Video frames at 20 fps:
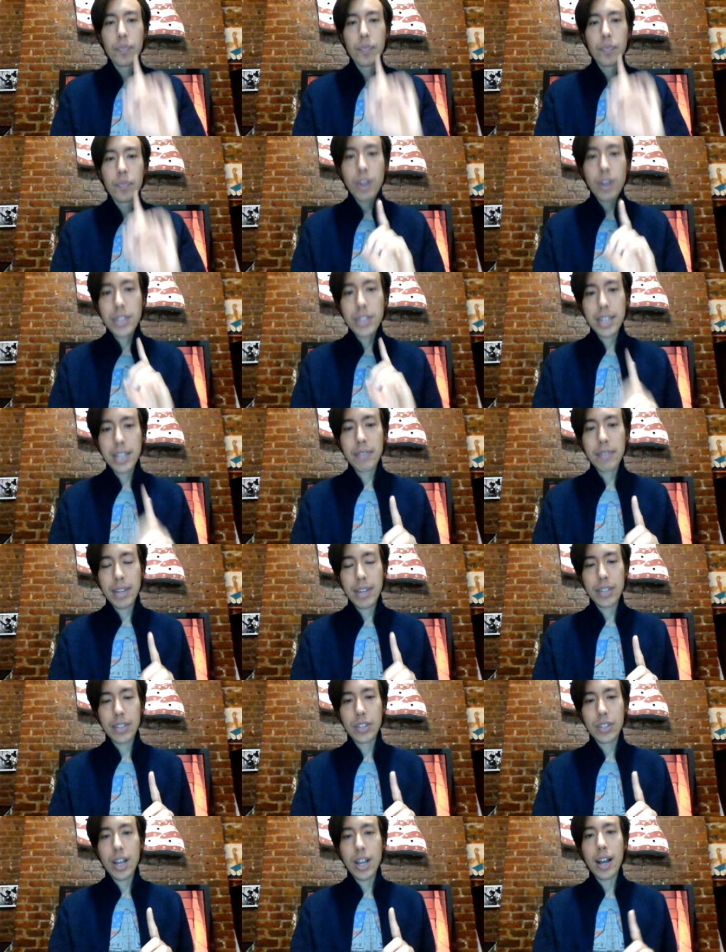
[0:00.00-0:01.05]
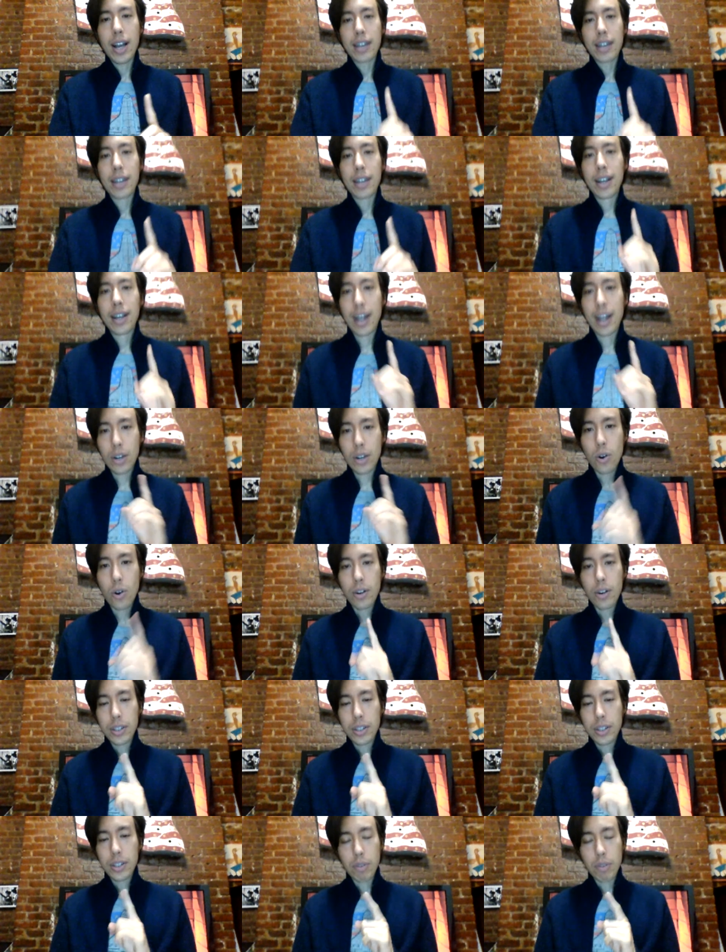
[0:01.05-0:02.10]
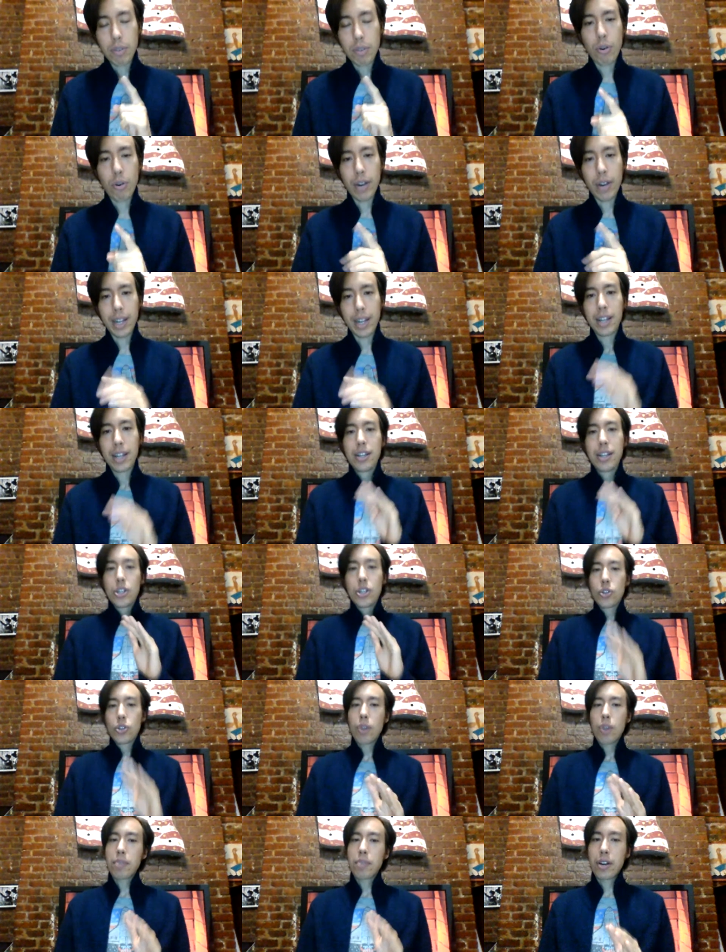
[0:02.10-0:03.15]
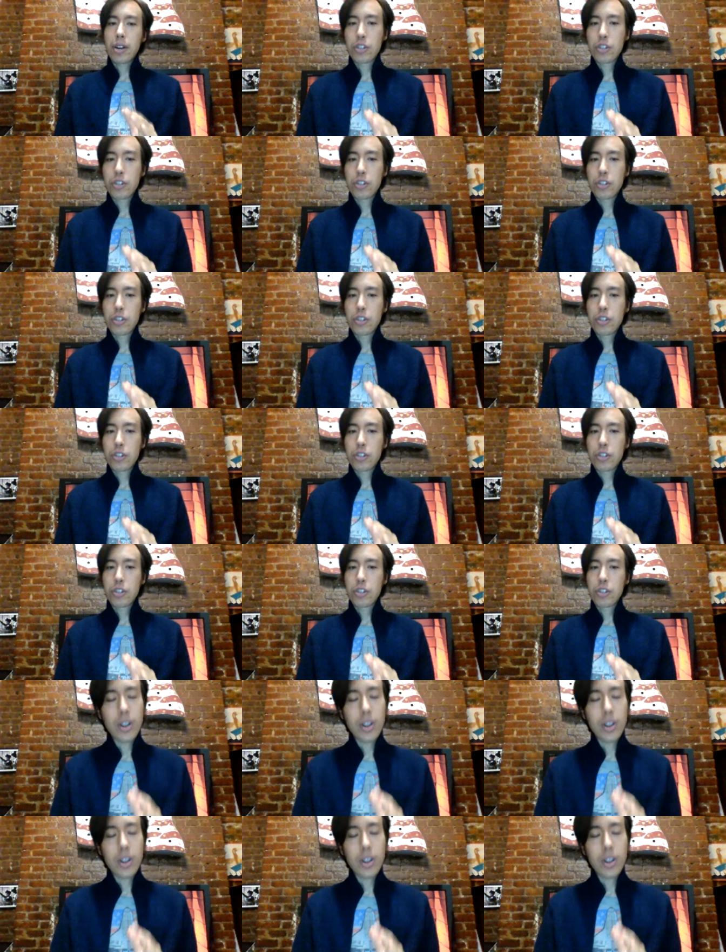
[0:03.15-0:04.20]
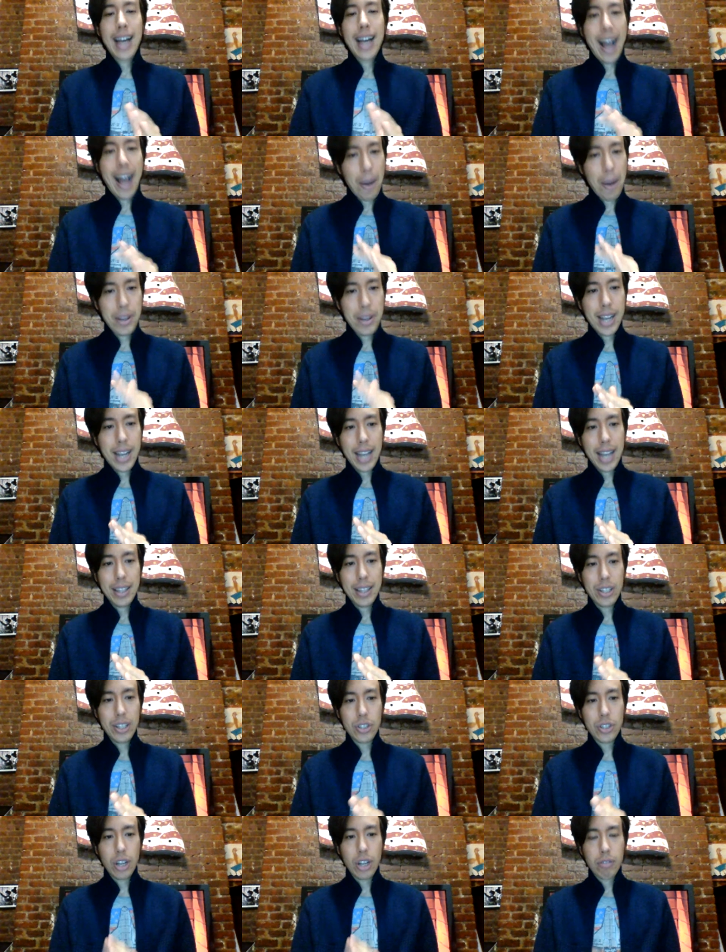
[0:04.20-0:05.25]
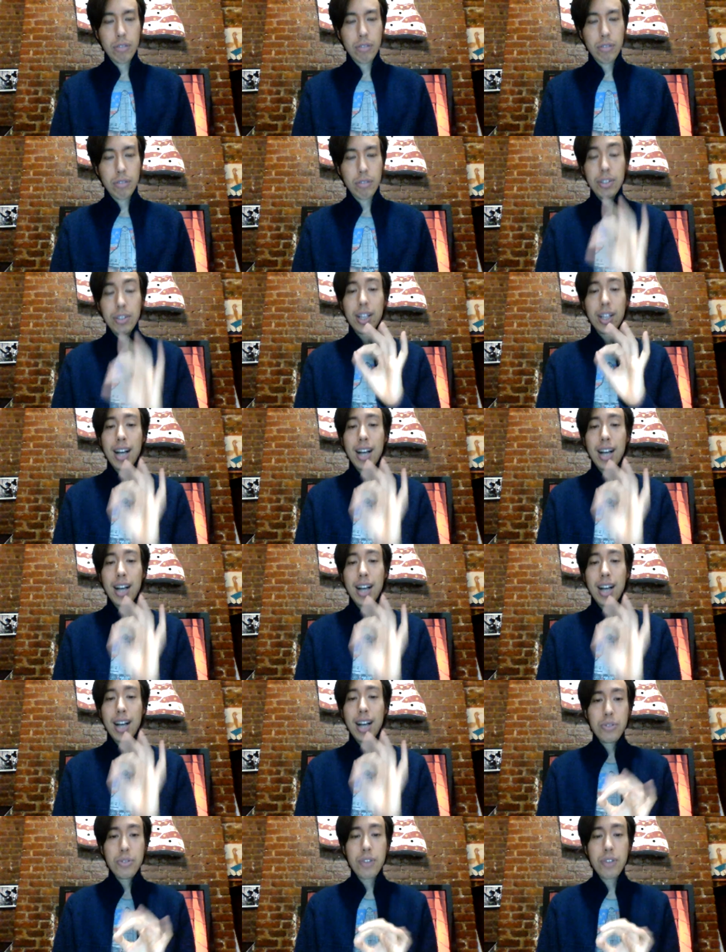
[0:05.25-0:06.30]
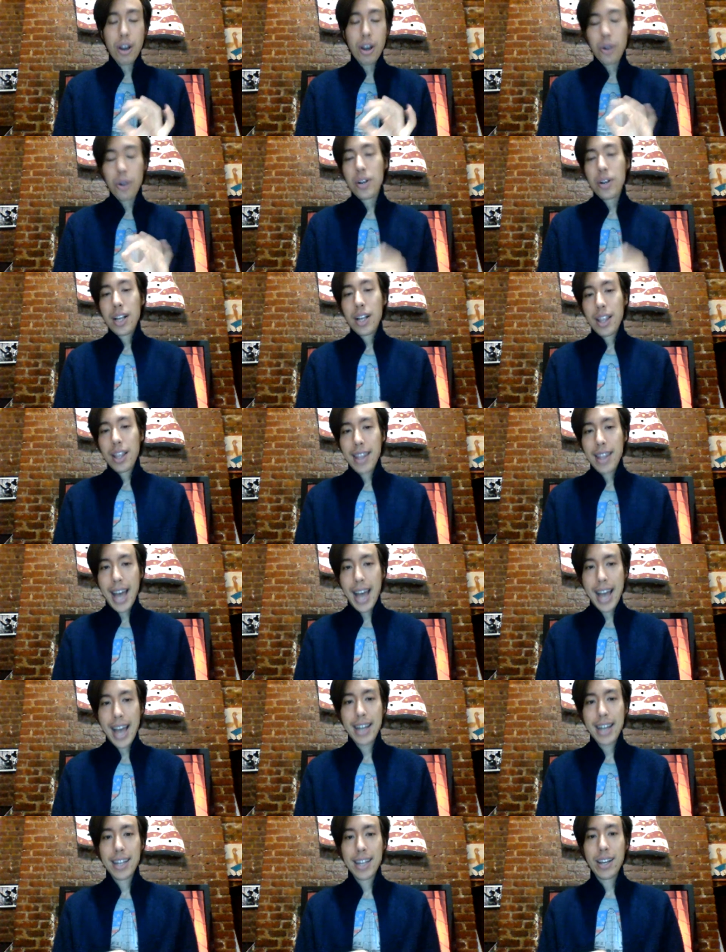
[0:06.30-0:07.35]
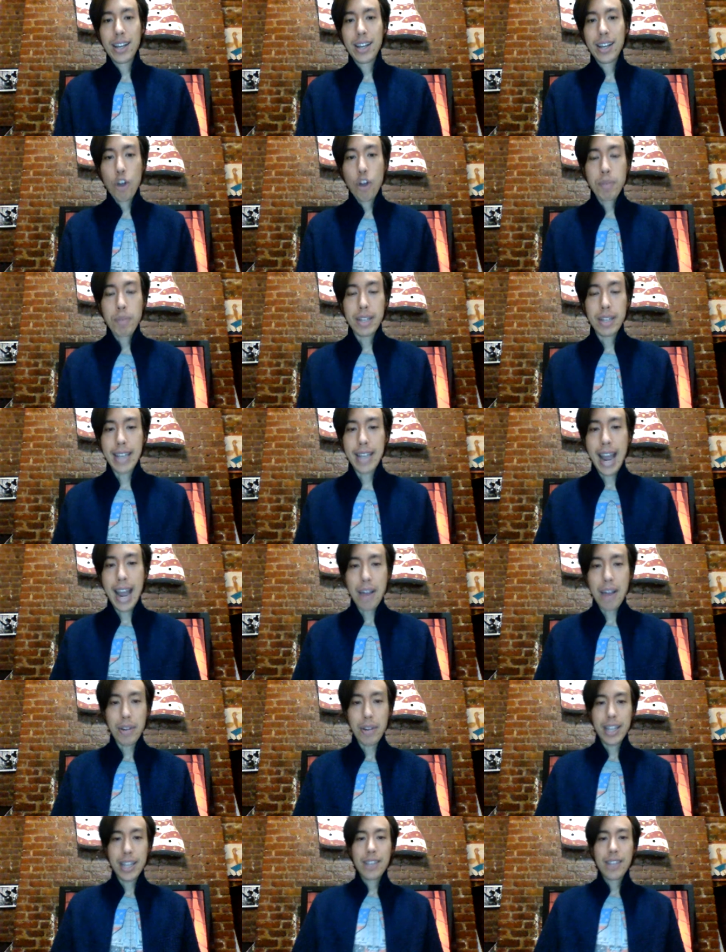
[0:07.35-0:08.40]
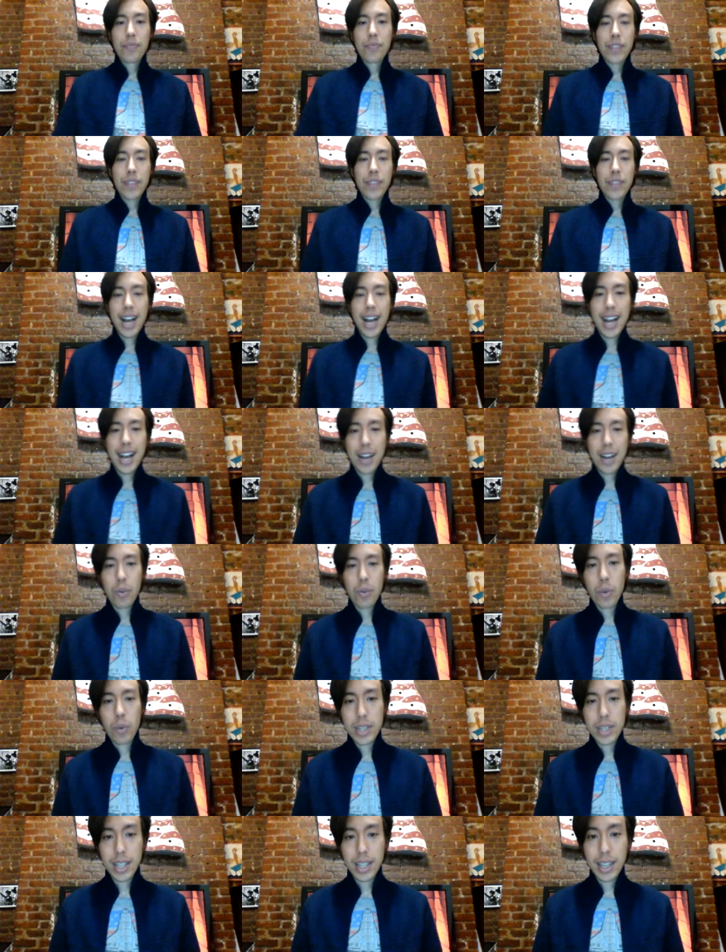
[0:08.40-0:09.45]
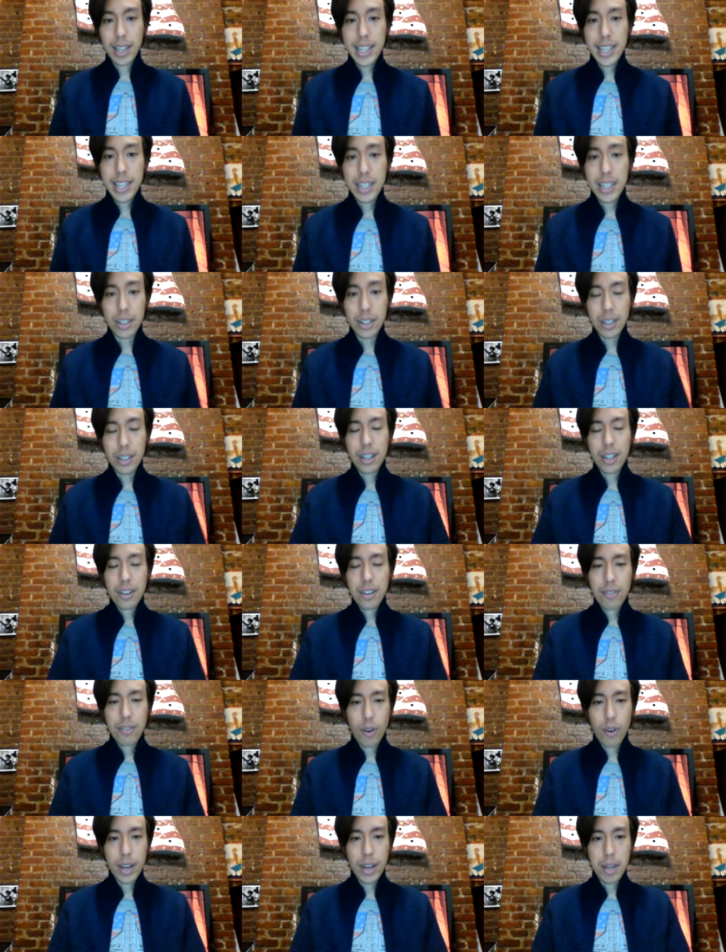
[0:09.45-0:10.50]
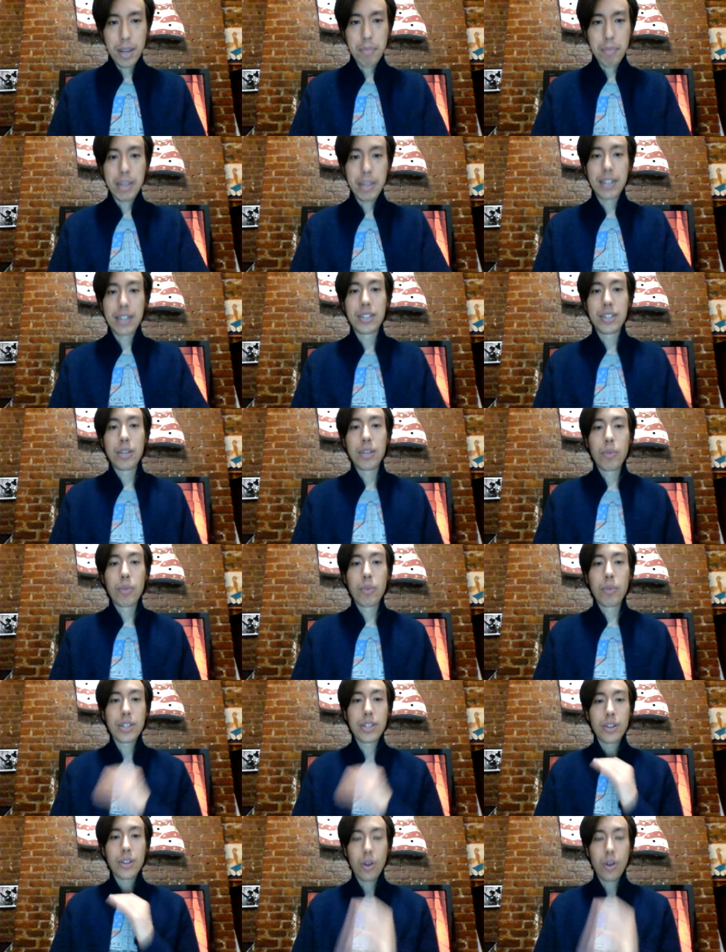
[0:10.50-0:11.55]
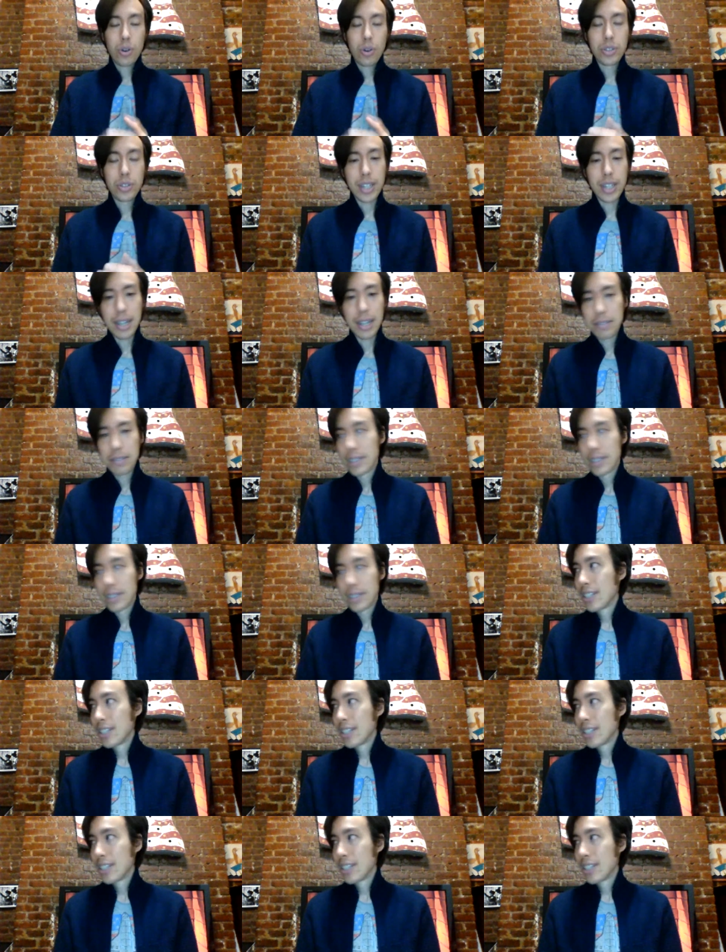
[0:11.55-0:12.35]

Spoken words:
It wasn't even his gun, according to reporting. So I'm not 100% sure how he got the assault rifle. I do know that open carry was illegal for him because he wasn't old enough.